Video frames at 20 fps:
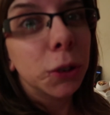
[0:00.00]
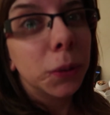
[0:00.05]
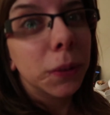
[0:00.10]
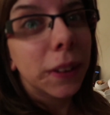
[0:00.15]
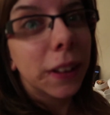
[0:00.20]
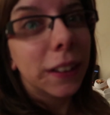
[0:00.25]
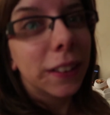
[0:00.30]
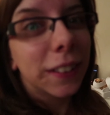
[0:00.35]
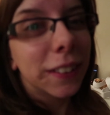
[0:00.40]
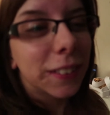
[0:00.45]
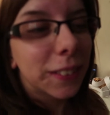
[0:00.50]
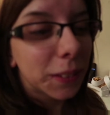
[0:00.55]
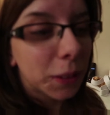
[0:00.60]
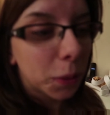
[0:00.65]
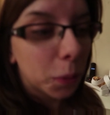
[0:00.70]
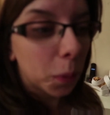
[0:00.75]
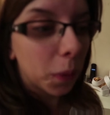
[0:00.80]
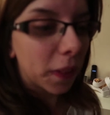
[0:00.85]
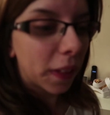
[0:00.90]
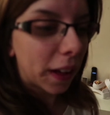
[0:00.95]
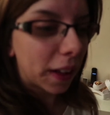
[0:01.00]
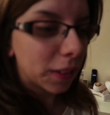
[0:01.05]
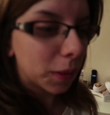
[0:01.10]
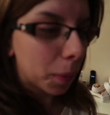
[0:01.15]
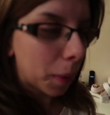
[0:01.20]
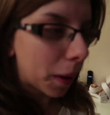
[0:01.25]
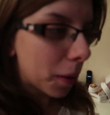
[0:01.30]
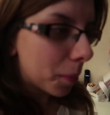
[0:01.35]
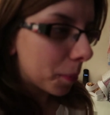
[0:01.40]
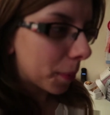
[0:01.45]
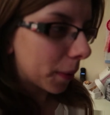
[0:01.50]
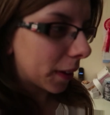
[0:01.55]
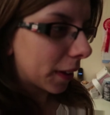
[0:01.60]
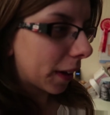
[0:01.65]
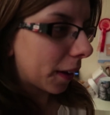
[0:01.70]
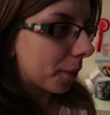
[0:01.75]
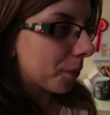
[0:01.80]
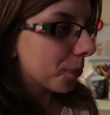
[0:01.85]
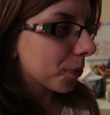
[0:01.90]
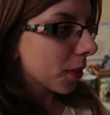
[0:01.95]
sure what that's about, but
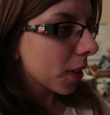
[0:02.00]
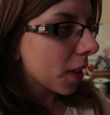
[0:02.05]
yeah.